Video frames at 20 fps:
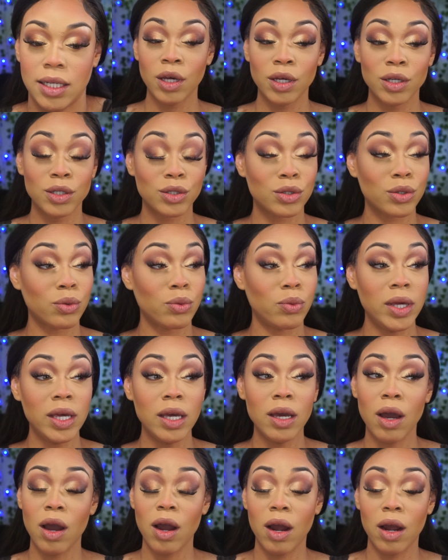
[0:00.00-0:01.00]
So we
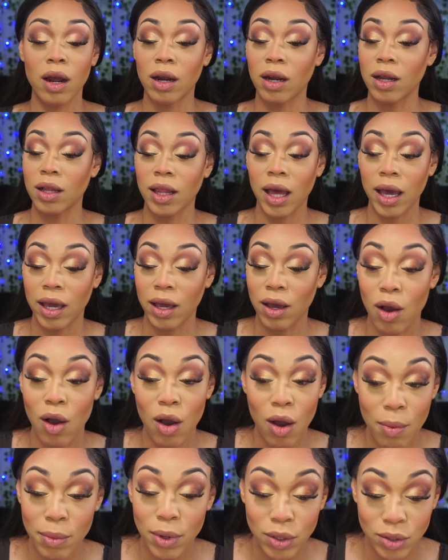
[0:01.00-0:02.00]
are like
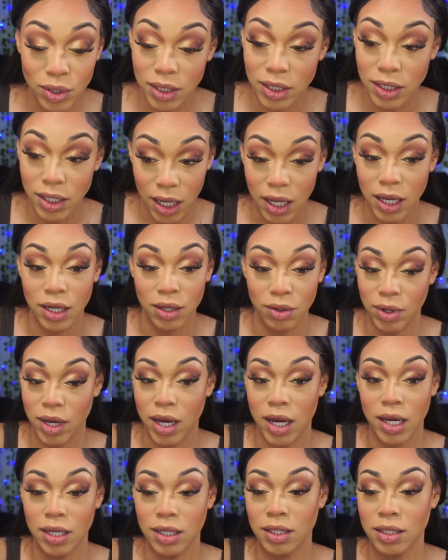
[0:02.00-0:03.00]
almost done,
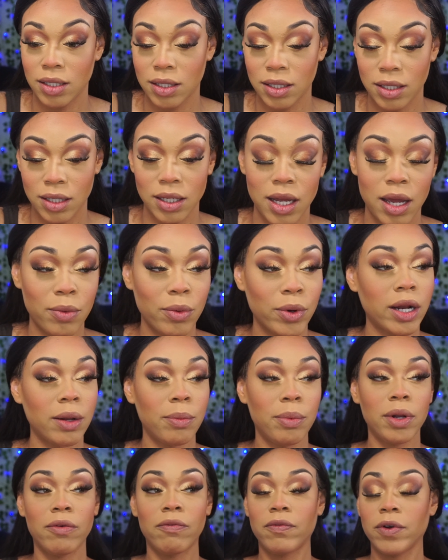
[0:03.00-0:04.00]
guys. We're gonna
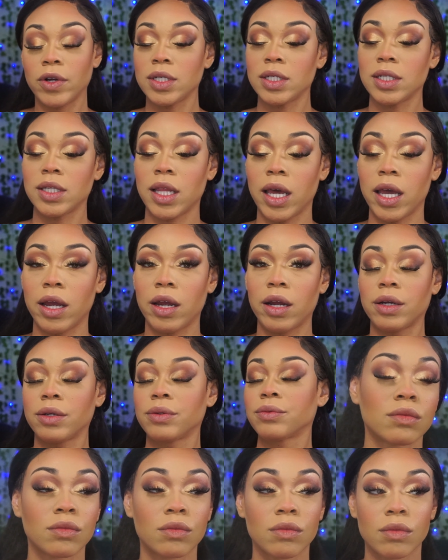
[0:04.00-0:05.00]
put a first layer
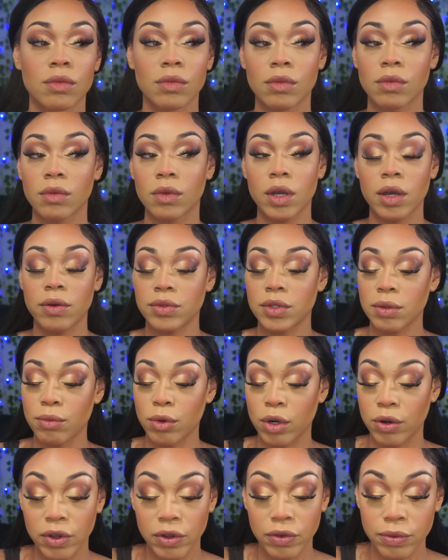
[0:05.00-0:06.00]
of some
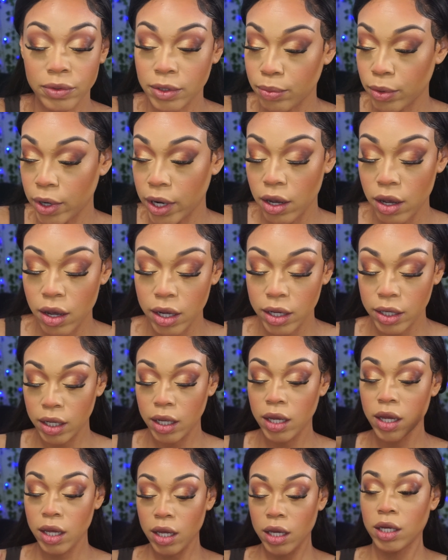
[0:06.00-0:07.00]
Morphe spray on,
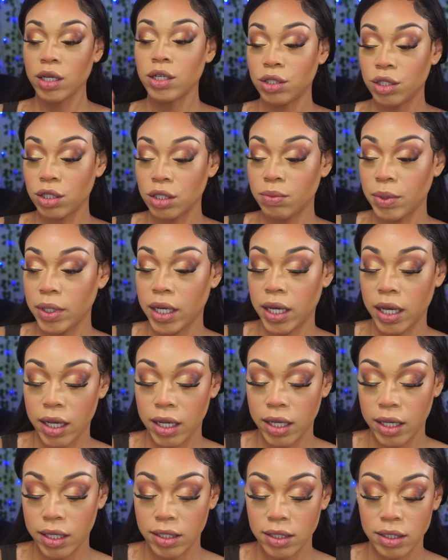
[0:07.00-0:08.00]
just
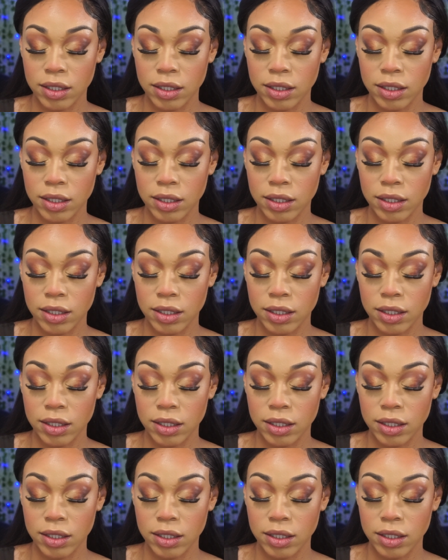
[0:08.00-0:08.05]
because